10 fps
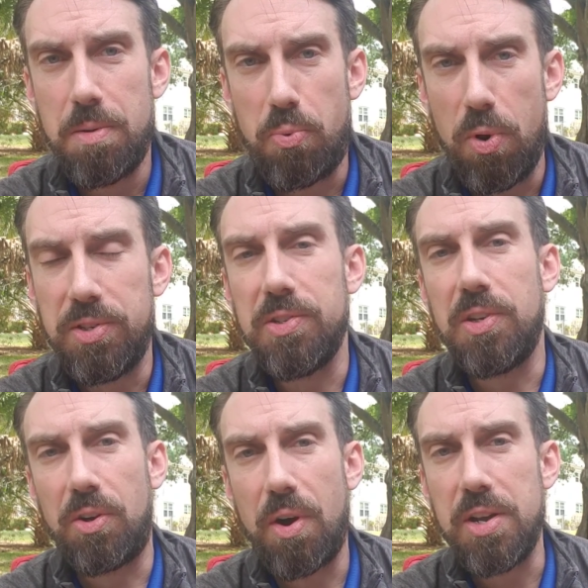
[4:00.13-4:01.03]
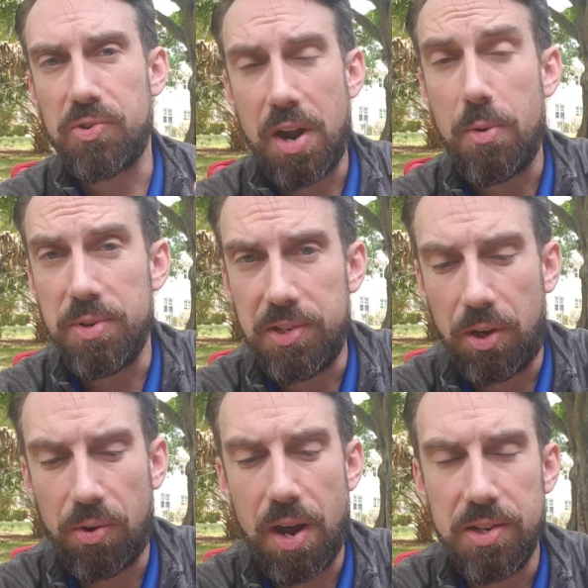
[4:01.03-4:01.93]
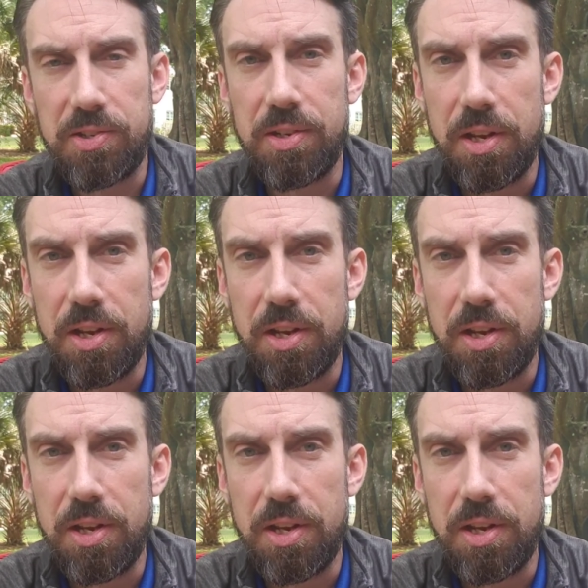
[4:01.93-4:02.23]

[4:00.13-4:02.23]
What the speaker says: points us to Christ, or how we see Christ